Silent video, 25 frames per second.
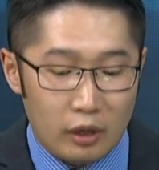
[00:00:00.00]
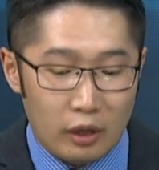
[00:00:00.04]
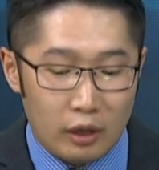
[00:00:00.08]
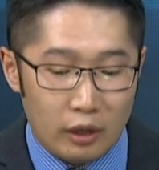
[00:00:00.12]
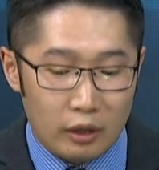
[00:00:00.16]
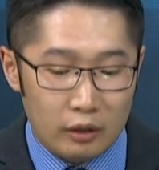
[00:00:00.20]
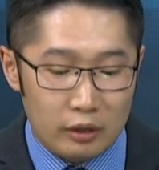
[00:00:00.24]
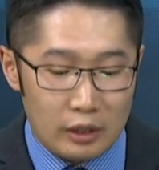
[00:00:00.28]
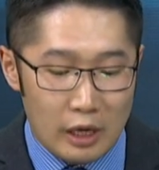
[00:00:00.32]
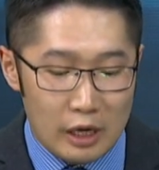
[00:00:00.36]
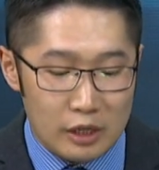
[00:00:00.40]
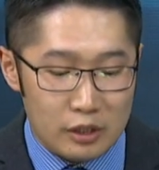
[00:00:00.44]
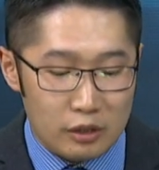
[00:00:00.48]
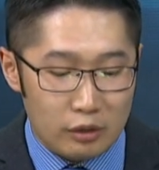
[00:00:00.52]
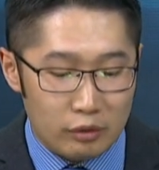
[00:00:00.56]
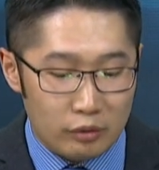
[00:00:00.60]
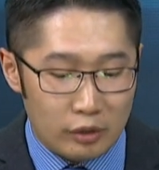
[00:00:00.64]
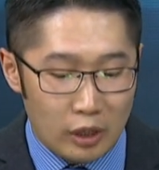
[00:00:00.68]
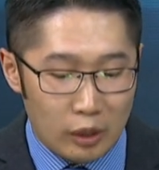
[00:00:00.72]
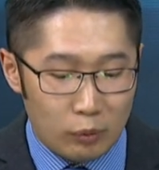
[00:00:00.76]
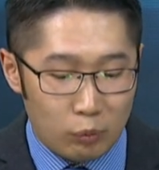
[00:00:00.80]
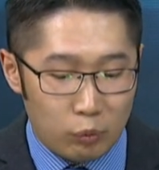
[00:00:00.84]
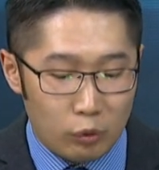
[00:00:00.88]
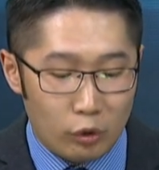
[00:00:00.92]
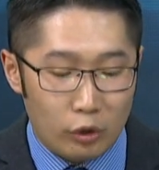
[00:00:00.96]
National
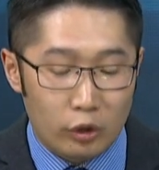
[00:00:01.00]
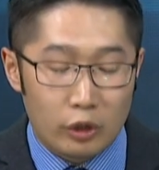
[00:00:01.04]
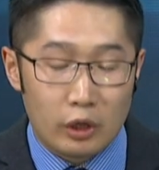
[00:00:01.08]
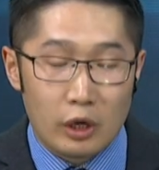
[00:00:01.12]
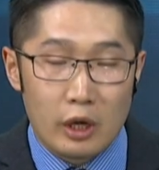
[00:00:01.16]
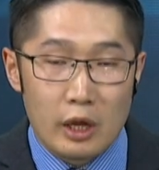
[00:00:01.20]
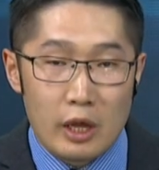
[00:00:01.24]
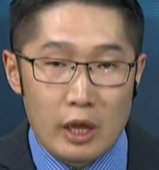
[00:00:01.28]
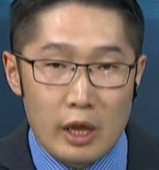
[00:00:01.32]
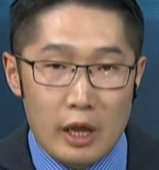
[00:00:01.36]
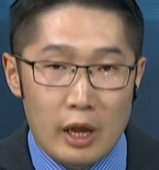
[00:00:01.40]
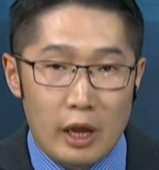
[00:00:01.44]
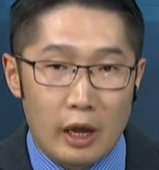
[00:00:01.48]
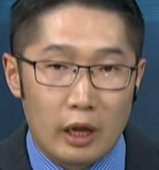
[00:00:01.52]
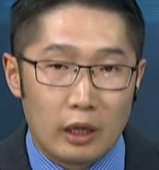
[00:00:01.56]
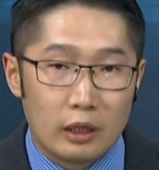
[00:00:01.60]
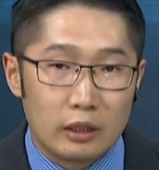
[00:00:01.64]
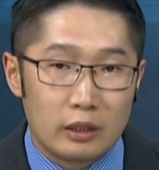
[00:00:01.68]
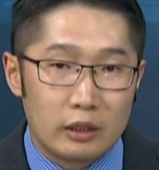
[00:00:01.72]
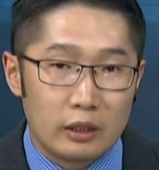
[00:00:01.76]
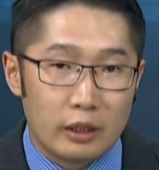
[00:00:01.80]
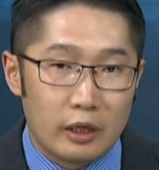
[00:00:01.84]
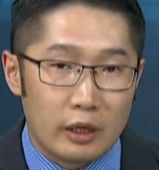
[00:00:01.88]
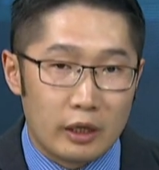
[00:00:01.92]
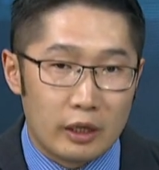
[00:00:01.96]
Network held
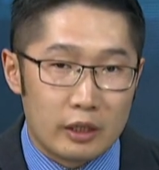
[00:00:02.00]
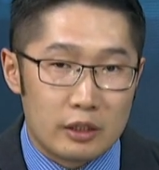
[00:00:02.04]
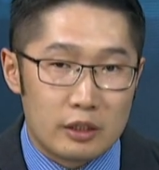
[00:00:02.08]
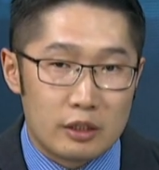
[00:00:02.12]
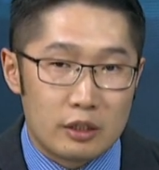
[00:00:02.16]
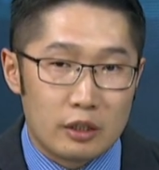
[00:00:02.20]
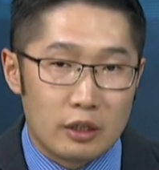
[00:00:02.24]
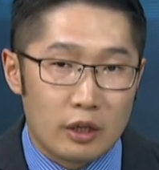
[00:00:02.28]
its